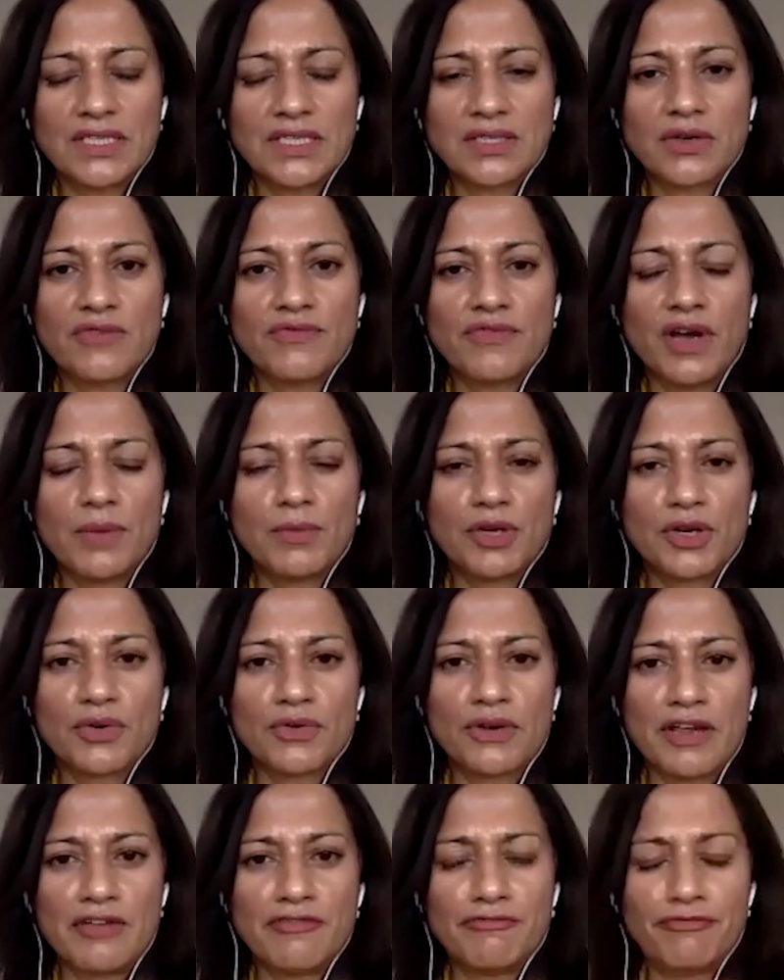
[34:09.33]
So if I'm a
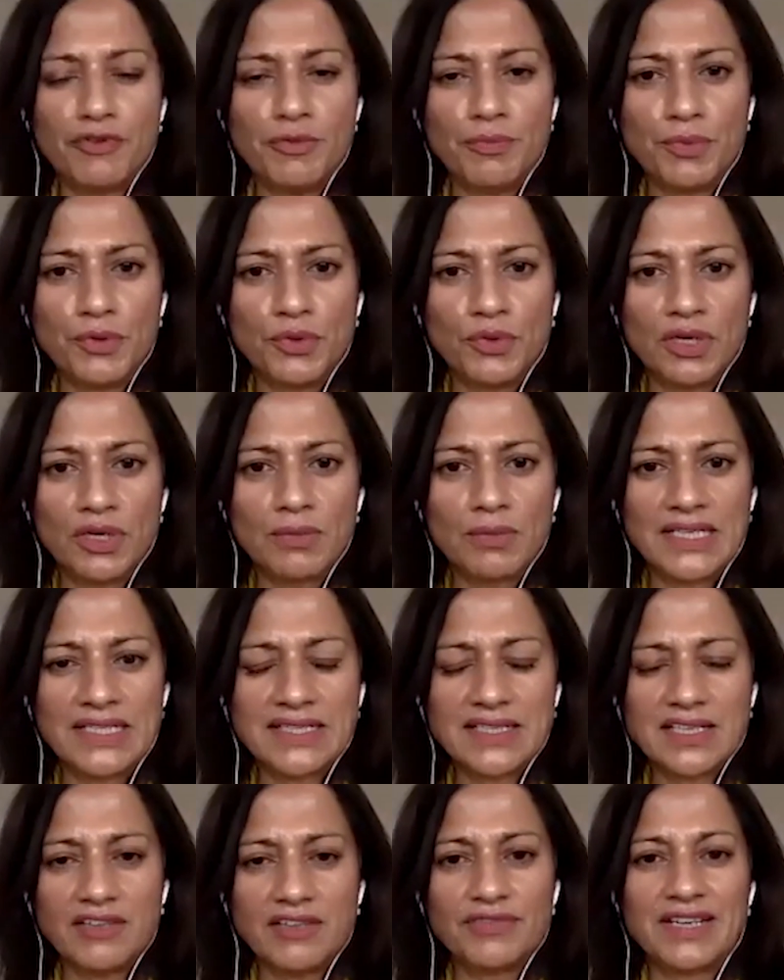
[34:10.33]
great footballer
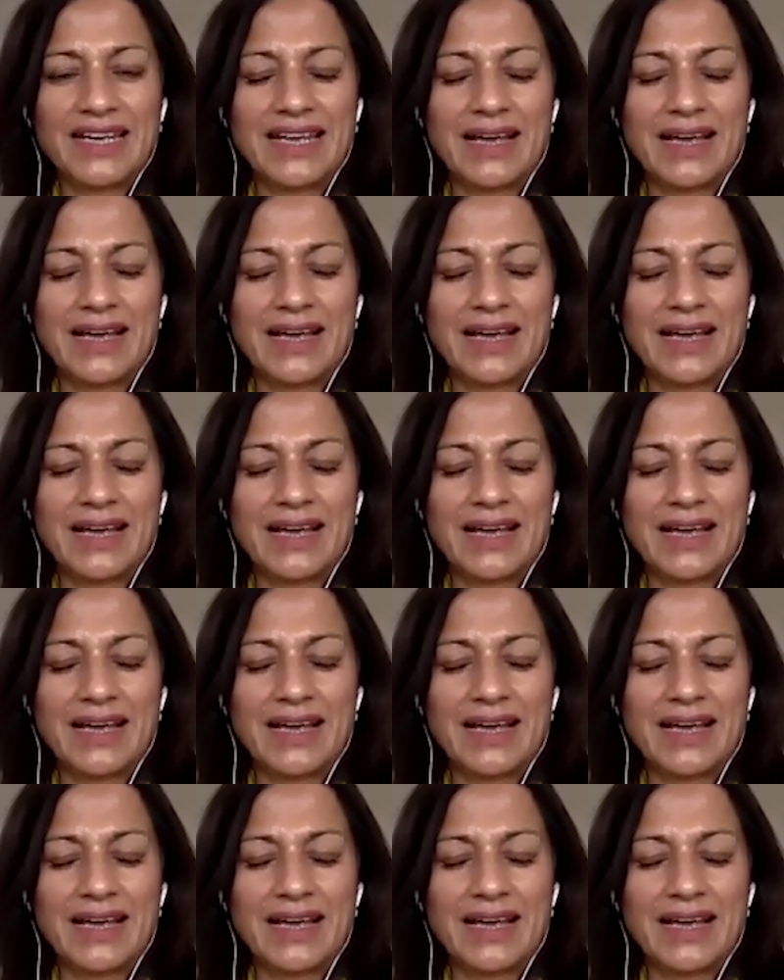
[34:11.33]
myself and